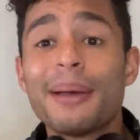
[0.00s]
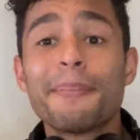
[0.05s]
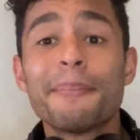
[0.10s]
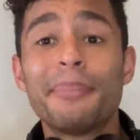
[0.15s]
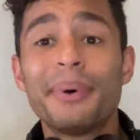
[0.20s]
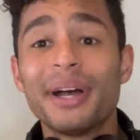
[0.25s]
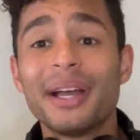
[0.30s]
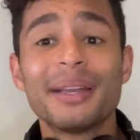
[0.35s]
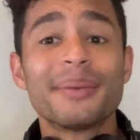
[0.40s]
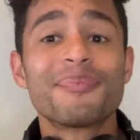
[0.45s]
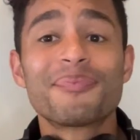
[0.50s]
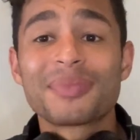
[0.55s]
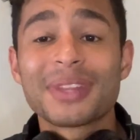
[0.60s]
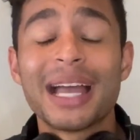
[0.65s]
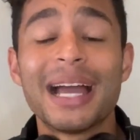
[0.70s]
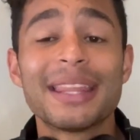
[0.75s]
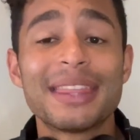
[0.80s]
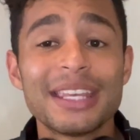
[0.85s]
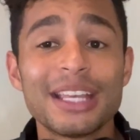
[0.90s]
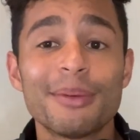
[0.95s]
but
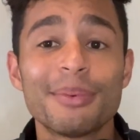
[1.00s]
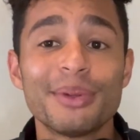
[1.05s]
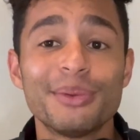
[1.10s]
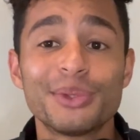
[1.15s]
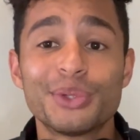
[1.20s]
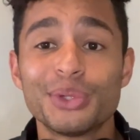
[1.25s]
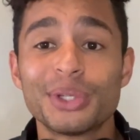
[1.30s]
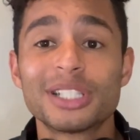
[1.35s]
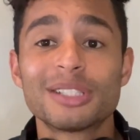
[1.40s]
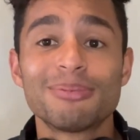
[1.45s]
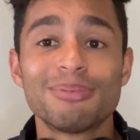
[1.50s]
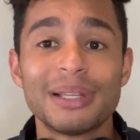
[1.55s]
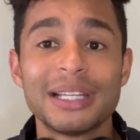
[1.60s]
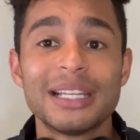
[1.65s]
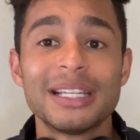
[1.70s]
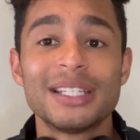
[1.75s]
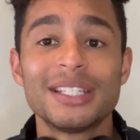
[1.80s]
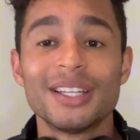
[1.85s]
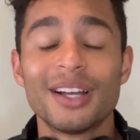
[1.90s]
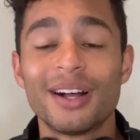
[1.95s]
I think I'll be able to explain
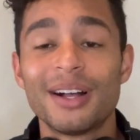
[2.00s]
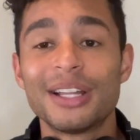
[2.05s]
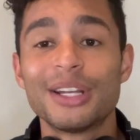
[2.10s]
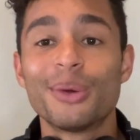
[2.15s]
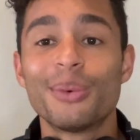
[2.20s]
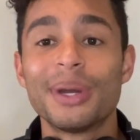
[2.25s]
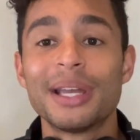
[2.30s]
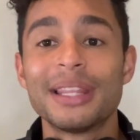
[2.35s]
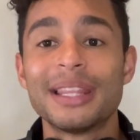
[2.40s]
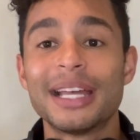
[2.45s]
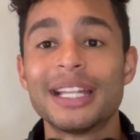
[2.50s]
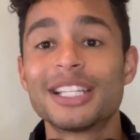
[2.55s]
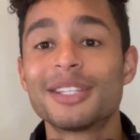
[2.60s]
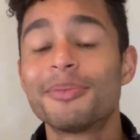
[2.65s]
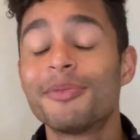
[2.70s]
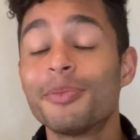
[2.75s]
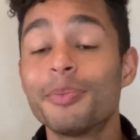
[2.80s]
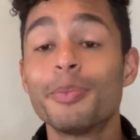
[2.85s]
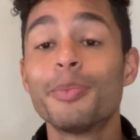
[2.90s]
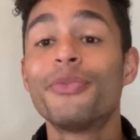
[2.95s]
it to y'all in a way
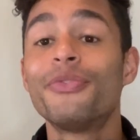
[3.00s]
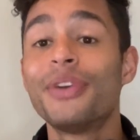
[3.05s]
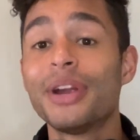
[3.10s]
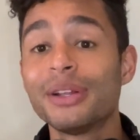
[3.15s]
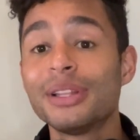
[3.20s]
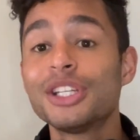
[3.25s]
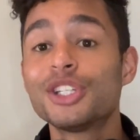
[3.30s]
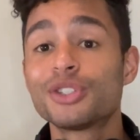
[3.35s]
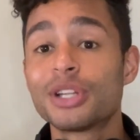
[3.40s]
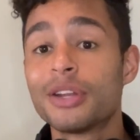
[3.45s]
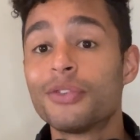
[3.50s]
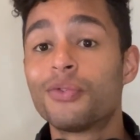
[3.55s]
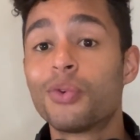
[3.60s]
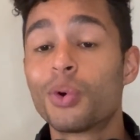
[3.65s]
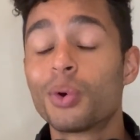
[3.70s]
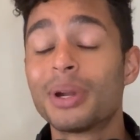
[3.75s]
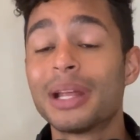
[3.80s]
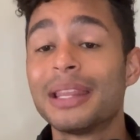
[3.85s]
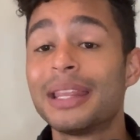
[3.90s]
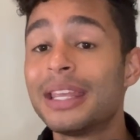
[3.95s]
that's fairly
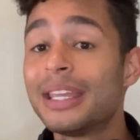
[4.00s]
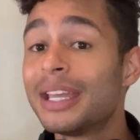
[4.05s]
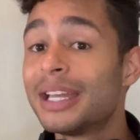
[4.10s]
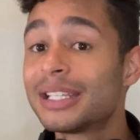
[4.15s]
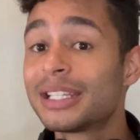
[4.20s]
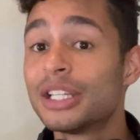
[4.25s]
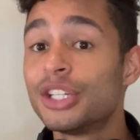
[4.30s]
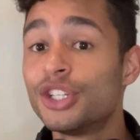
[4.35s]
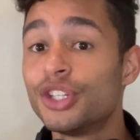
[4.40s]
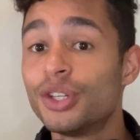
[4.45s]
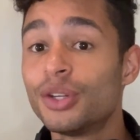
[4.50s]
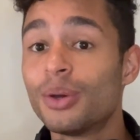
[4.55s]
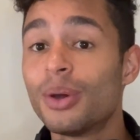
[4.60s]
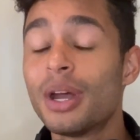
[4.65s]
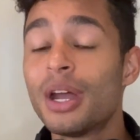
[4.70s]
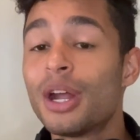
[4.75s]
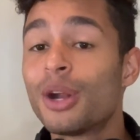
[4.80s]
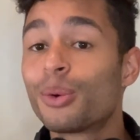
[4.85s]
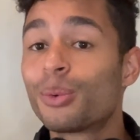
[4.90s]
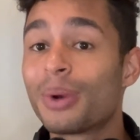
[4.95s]
straightforward and that you guys can do
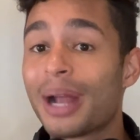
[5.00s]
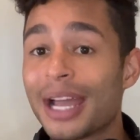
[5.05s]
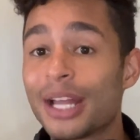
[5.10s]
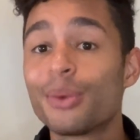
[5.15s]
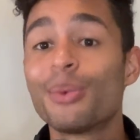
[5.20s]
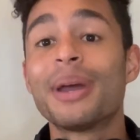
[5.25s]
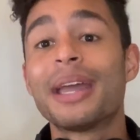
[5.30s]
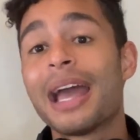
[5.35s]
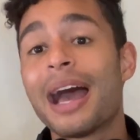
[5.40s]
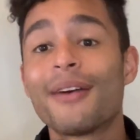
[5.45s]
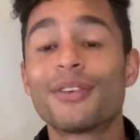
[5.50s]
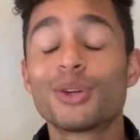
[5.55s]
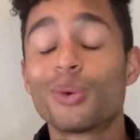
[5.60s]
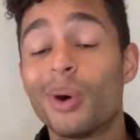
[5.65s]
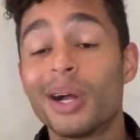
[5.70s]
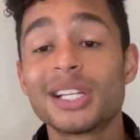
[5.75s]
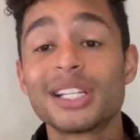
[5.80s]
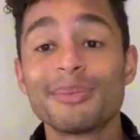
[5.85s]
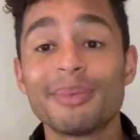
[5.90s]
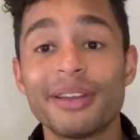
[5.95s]
right away after
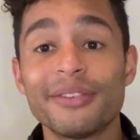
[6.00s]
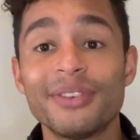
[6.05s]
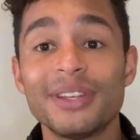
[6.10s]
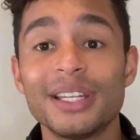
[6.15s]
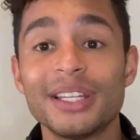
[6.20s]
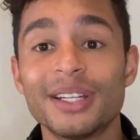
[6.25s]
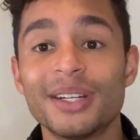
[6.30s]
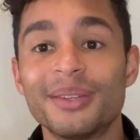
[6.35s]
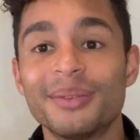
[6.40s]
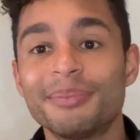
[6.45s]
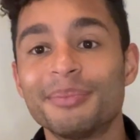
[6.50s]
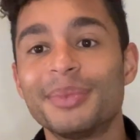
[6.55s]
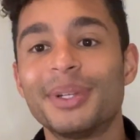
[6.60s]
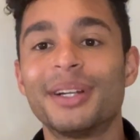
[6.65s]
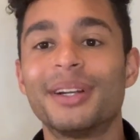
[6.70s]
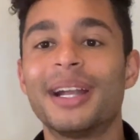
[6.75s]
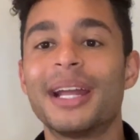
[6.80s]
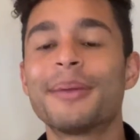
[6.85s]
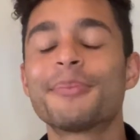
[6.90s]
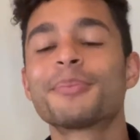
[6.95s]
watching my video, all
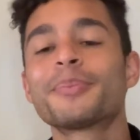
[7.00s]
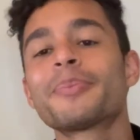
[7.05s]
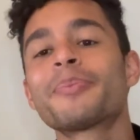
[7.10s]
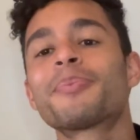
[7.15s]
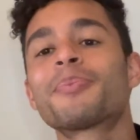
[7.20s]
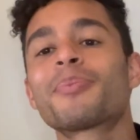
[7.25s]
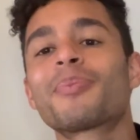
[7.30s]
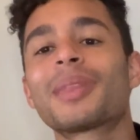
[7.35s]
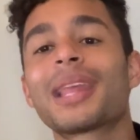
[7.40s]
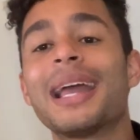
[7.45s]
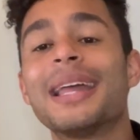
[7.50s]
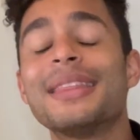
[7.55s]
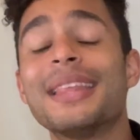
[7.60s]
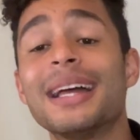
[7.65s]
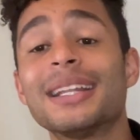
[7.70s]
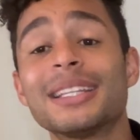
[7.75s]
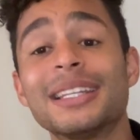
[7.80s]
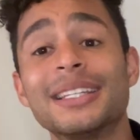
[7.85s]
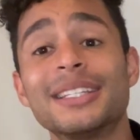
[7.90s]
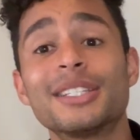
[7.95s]
right? And
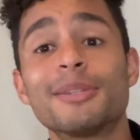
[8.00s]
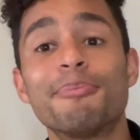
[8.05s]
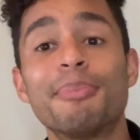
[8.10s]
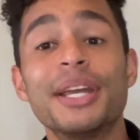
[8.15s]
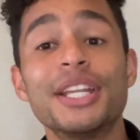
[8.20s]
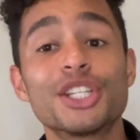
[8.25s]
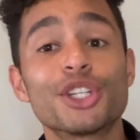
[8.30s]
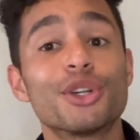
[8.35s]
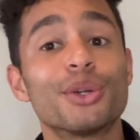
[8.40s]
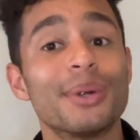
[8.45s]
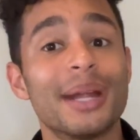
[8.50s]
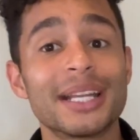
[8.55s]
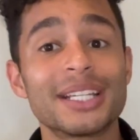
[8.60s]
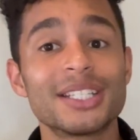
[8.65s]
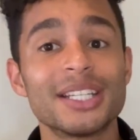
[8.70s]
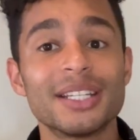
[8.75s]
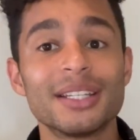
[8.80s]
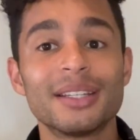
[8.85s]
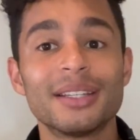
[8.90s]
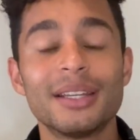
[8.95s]
that is pitch
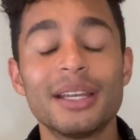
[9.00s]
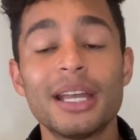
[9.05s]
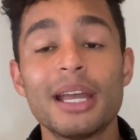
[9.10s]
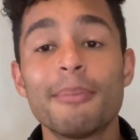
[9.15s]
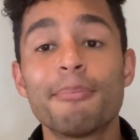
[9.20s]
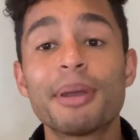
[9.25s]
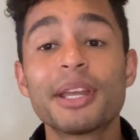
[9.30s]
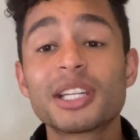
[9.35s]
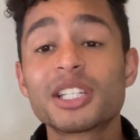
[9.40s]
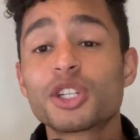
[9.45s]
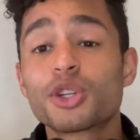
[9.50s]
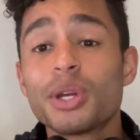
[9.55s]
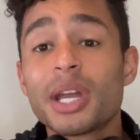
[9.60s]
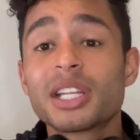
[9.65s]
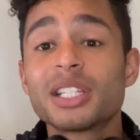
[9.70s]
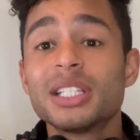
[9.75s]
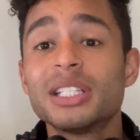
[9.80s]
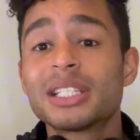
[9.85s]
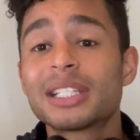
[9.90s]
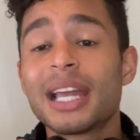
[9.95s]
correction. Pitch
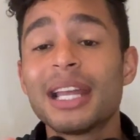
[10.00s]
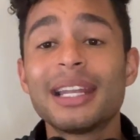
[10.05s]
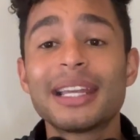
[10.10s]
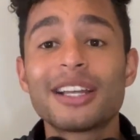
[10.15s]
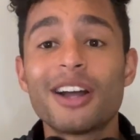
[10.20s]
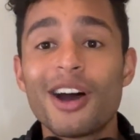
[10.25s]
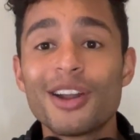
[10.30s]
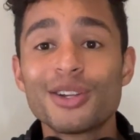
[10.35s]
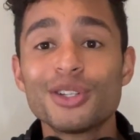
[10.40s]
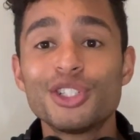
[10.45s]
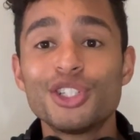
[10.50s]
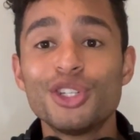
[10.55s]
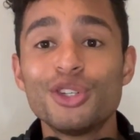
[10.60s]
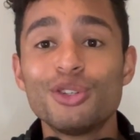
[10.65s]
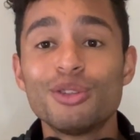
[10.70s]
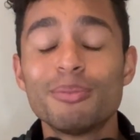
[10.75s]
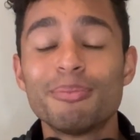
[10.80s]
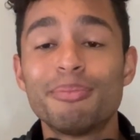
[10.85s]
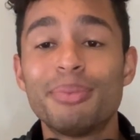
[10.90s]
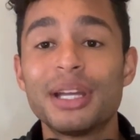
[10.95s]
correction is kind of like
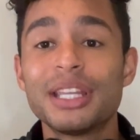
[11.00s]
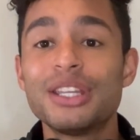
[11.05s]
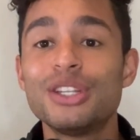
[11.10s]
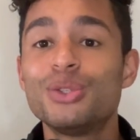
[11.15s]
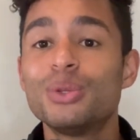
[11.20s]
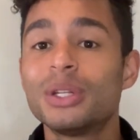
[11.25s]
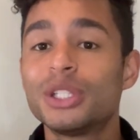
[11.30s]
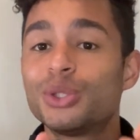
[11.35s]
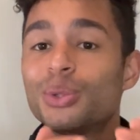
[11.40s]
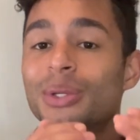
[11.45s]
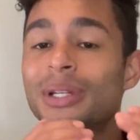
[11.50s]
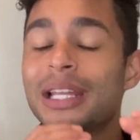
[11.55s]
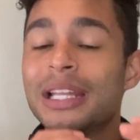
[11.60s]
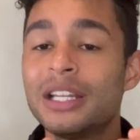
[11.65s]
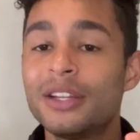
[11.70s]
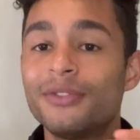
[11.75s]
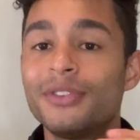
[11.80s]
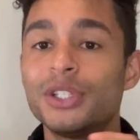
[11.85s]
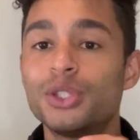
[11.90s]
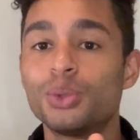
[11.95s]
auto-tune, but you do it to an
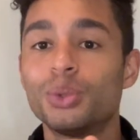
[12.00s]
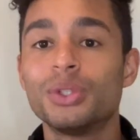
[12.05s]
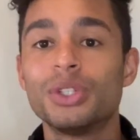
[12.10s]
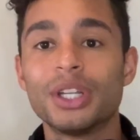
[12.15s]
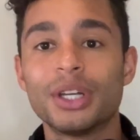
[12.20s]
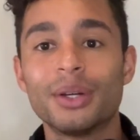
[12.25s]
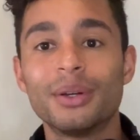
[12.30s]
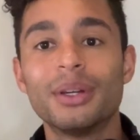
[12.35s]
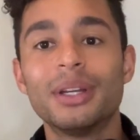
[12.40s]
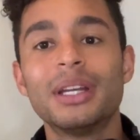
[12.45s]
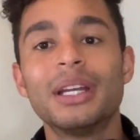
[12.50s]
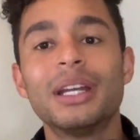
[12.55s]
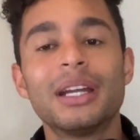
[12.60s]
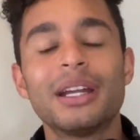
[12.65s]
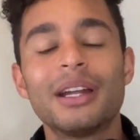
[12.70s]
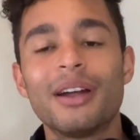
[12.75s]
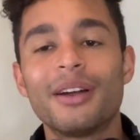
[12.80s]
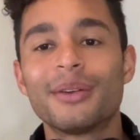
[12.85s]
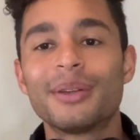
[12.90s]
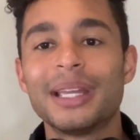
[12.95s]
individual note,
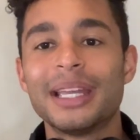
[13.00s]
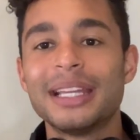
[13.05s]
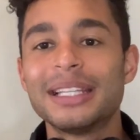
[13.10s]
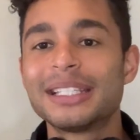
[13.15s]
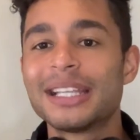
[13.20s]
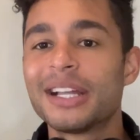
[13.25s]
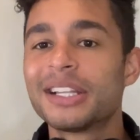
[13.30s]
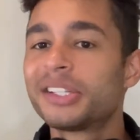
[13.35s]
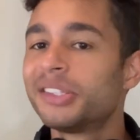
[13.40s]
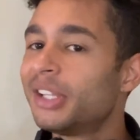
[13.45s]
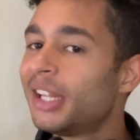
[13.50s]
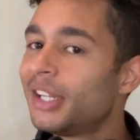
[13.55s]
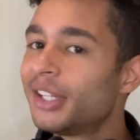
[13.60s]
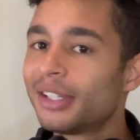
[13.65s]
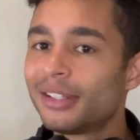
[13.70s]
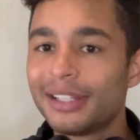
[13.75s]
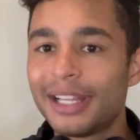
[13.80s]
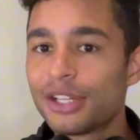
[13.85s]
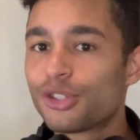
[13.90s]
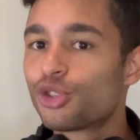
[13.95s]
okay? It sounds
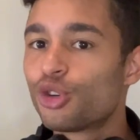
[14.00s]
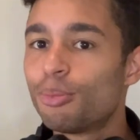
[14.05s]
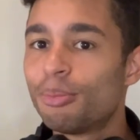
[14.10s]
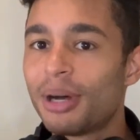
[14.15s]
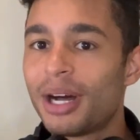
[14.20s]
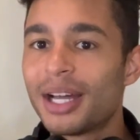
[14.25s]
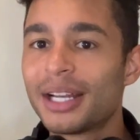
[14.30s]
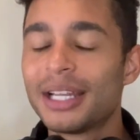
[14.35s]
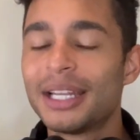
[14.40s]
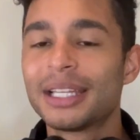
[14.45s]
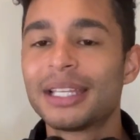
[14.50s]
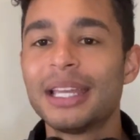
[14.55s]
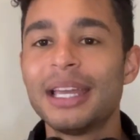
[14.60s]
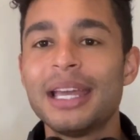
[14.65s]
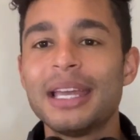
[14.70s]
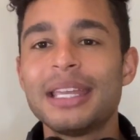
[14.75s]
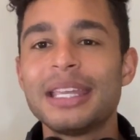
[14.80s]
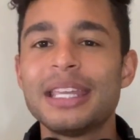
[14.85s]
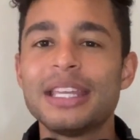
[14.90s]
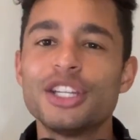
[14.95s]
less robotic.
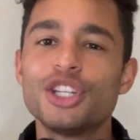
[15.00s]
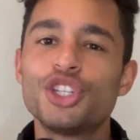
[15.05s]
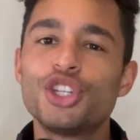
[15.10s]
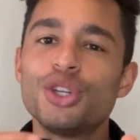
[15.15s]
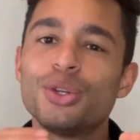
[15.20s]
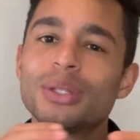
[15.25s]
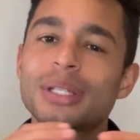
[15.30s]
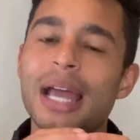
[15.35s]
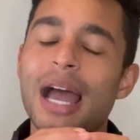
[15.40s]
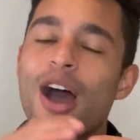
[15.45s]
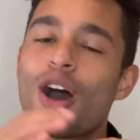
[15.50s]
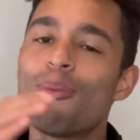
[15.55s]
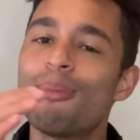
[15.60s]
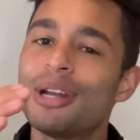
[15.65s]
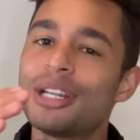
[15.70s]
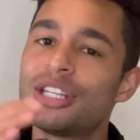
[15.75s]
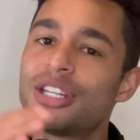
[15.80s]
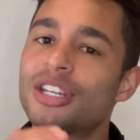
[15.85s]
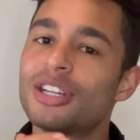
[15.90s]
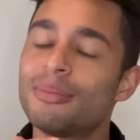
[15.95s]
You choose how
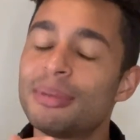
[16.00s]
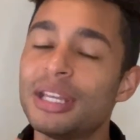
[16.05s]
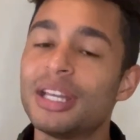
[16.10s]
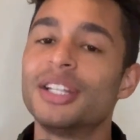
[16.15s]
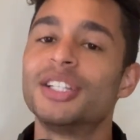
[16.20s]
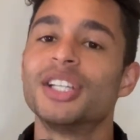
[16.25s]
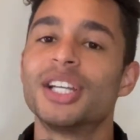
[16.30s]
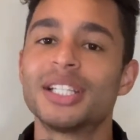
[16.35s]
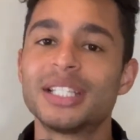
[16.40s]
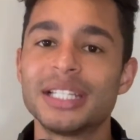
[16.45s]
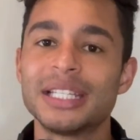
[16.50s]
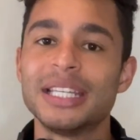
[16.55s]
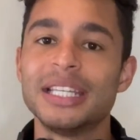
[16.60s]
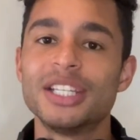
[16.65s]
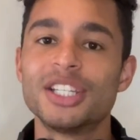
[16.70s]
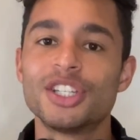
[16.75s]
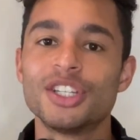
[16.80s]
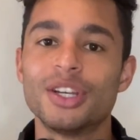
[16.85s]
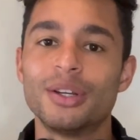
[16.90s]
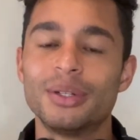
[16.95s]
much you're going to be adjusting
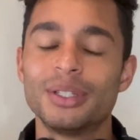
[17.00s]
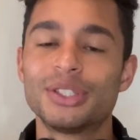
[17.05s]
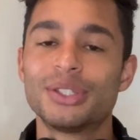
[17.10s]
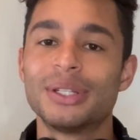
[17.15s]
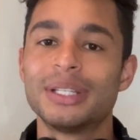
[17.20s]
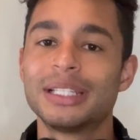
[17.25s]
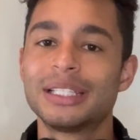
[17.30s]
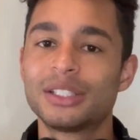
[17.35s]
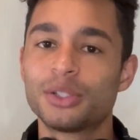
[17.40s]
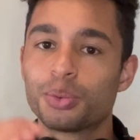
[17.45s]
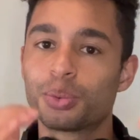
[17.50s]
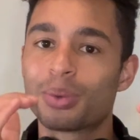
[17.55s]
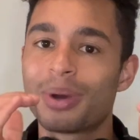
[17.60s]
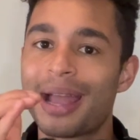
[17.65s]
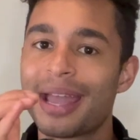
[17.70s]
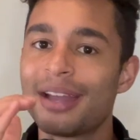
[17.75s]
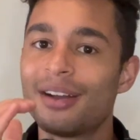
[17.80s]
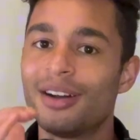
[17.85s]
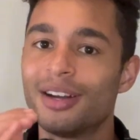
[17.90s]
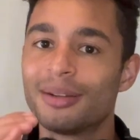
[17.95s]
each note so it's
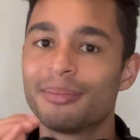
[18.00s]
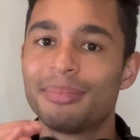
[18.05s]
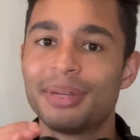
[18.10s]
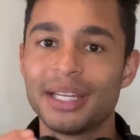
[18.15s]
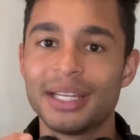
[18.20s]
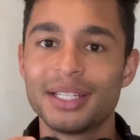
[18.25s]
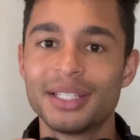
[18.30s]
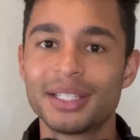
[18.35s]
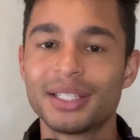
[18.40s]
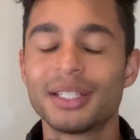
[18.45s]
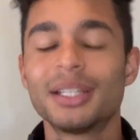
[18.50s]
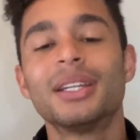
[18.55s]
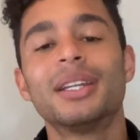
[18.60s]
right on pitch.